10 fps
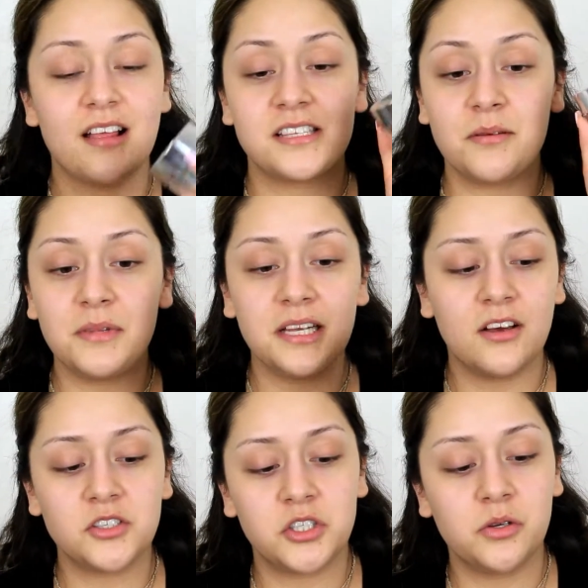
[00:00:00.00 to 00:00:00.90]
something
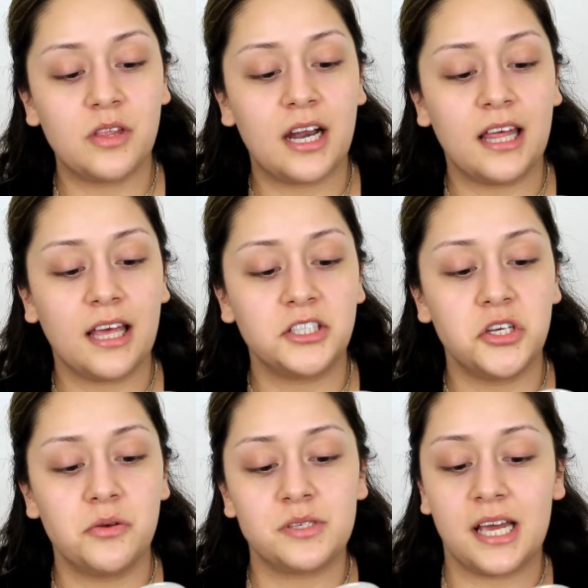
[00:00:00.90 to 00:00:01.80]
else too that I like
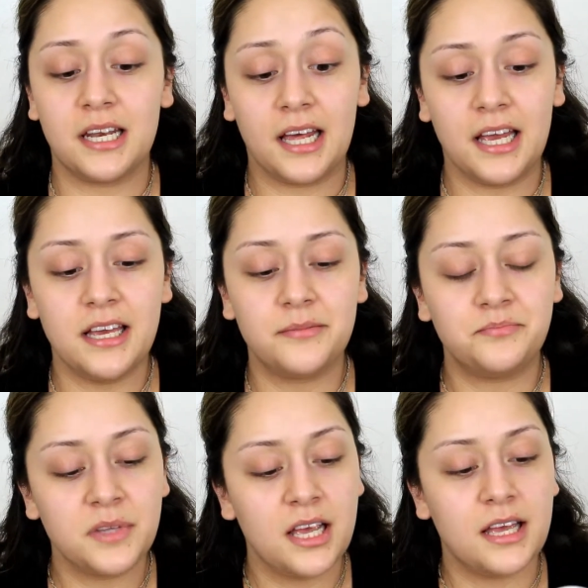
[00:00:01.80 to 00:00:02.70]
to use at night
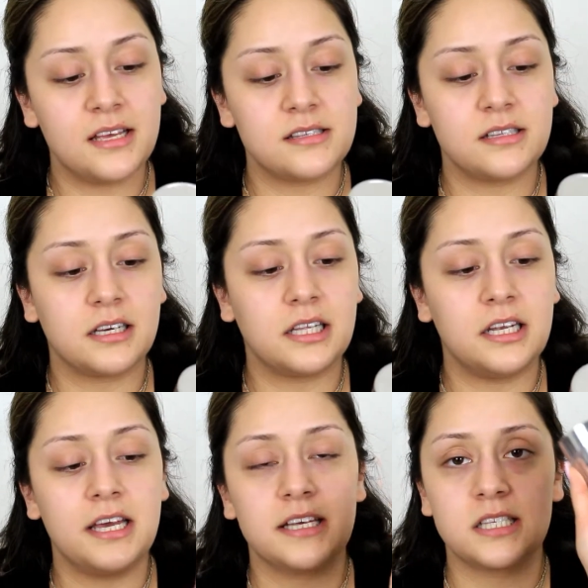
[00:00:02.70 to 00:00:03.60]
is the
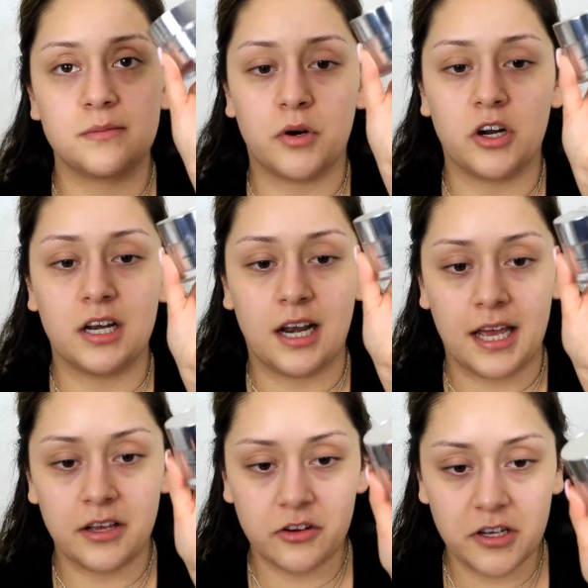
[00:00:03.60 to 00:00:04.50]
Clinique Smart
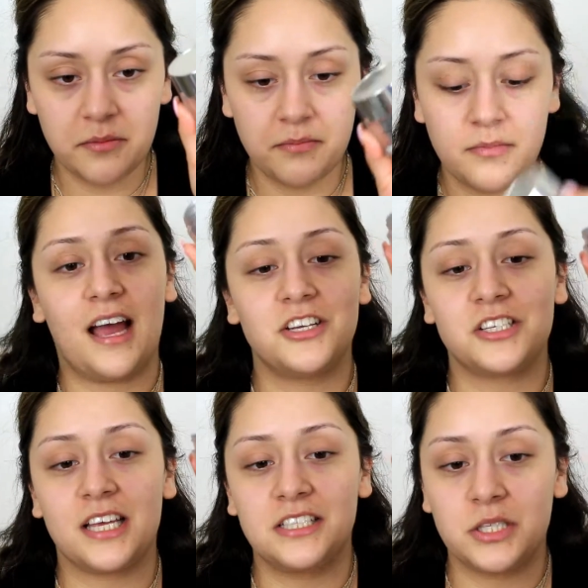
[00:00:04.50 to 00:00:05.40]
Night Cream. I
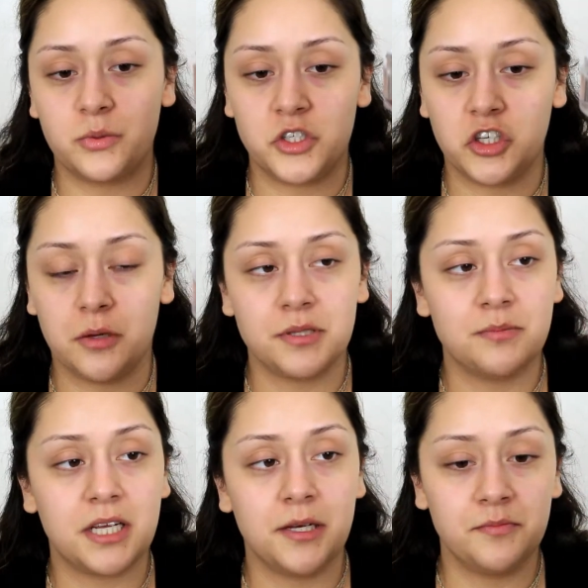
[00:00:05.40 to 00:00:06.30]
just like to switch it up
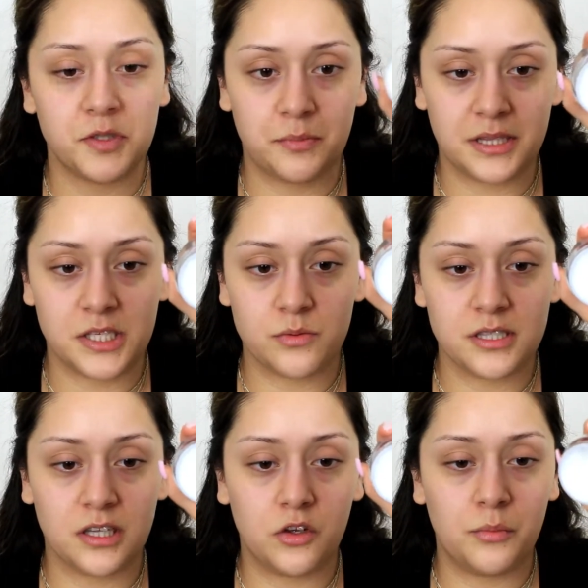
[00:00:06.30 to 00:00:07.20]
sometimes, but this
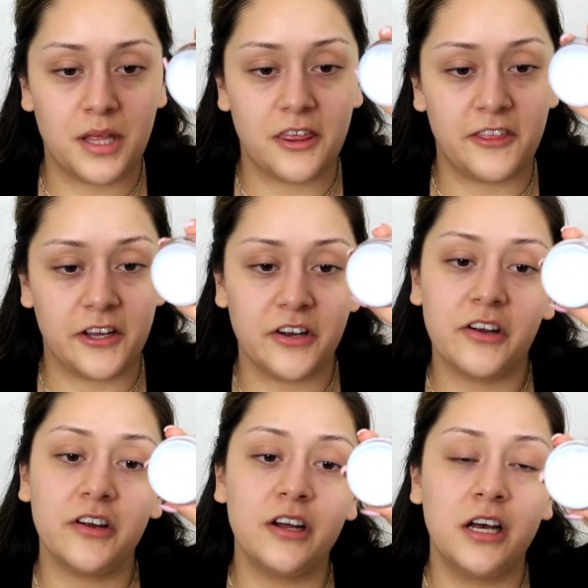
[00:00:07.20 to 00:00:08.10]
one's a little bit
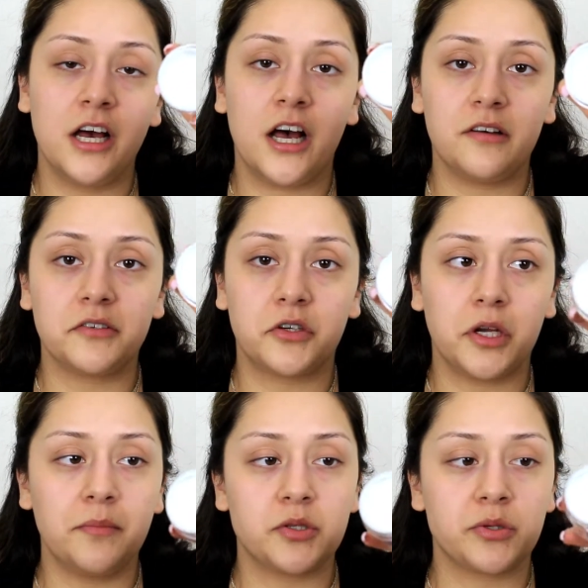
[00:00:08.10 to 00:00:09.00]
thicker of a
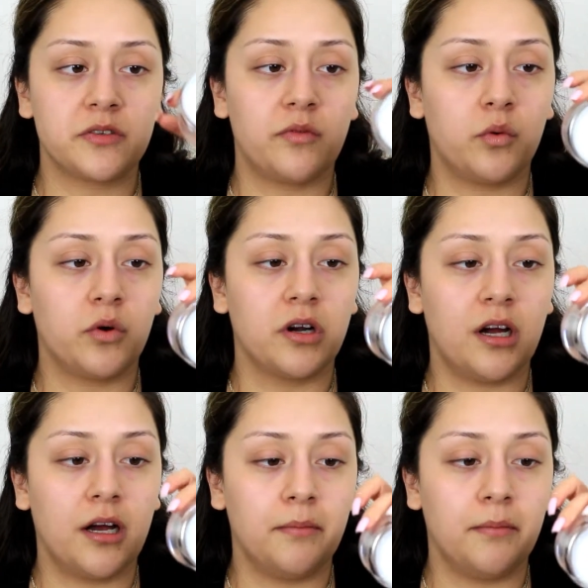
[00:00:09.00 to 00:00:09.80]
cream. This one's for